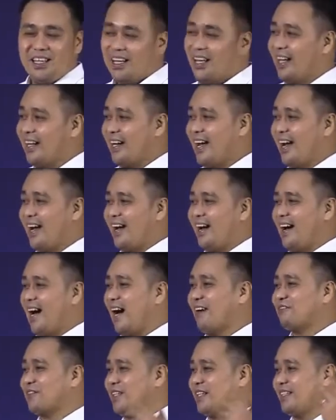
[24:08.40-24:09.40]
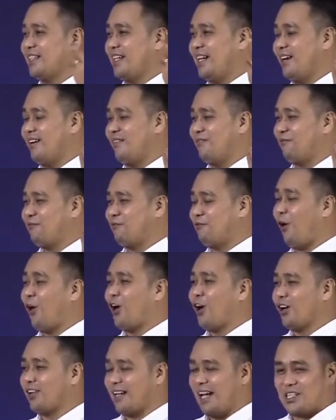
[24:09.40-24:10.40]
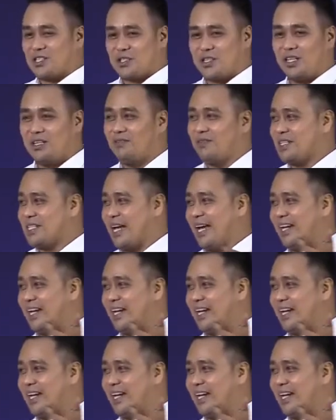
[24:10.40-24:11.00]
And after the 4 o'clock service,